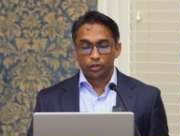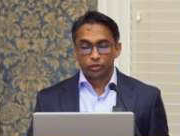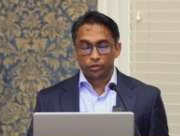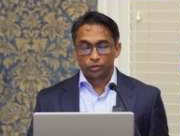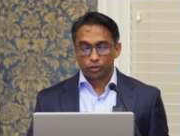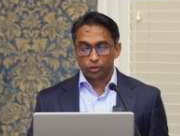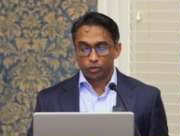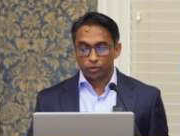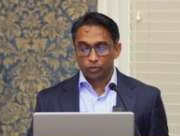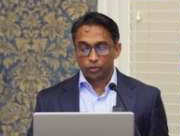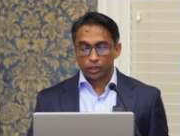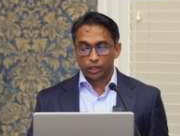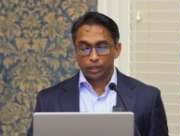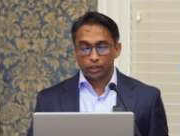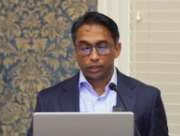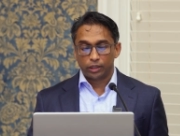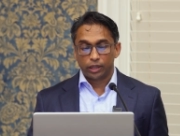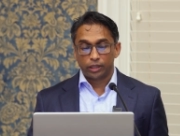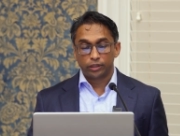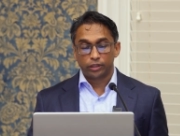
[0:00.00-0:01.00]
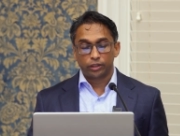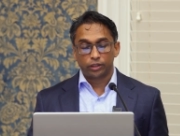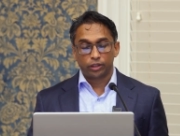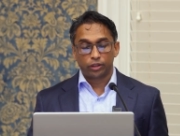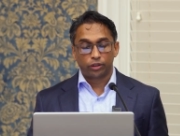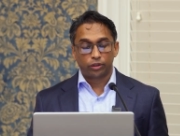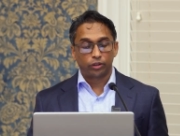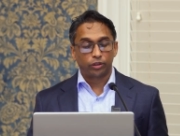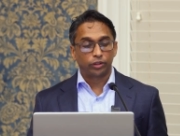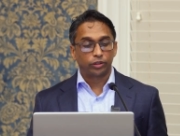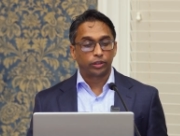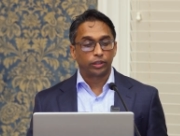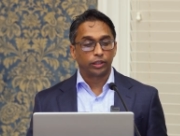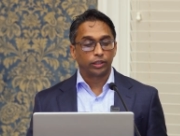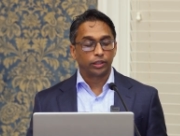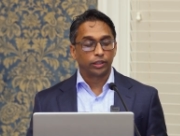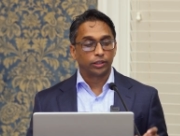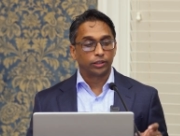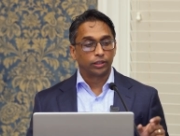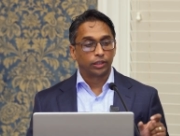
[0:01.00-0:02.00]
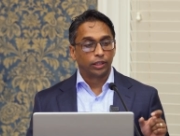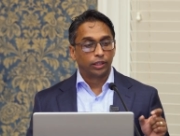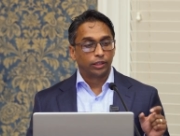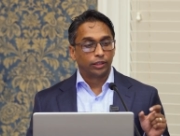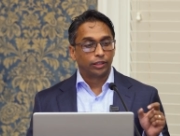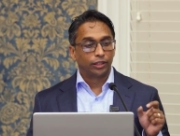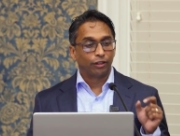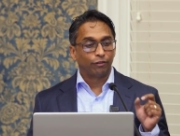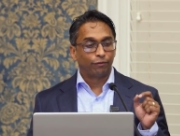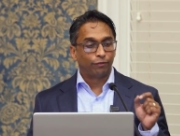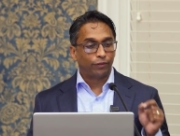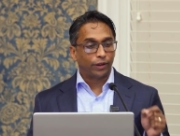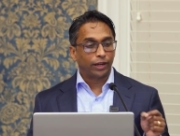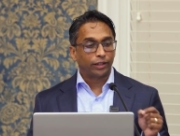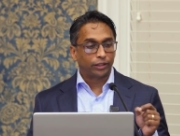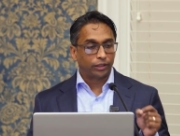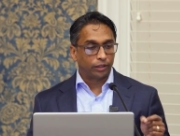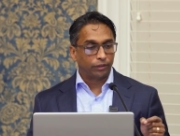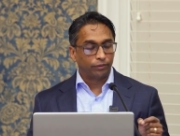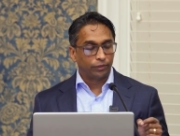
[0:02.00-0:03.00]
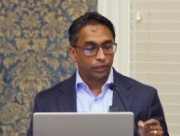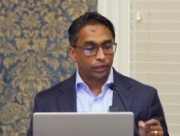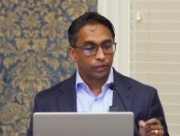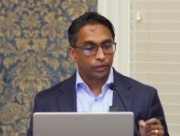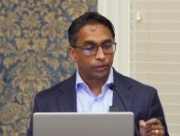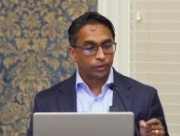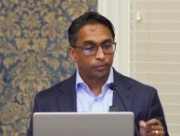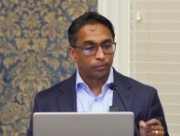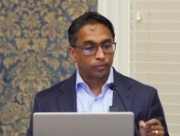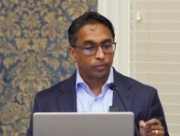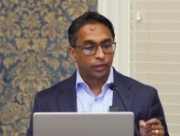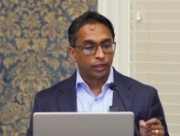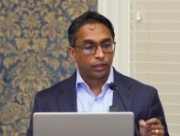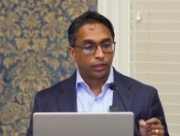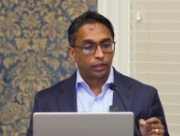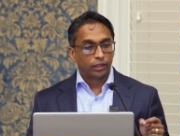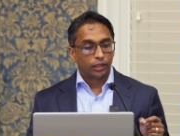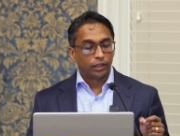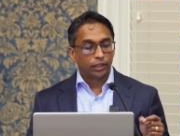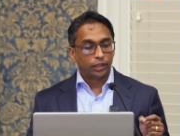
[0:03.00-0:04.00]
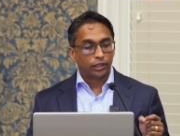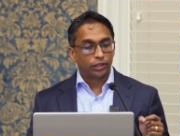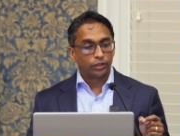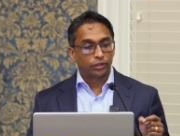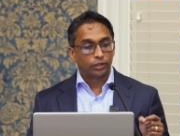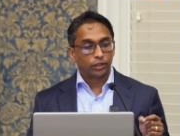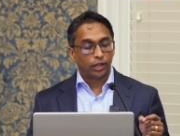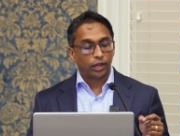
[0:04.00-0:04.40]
So, and then the third thing is the effectiveness is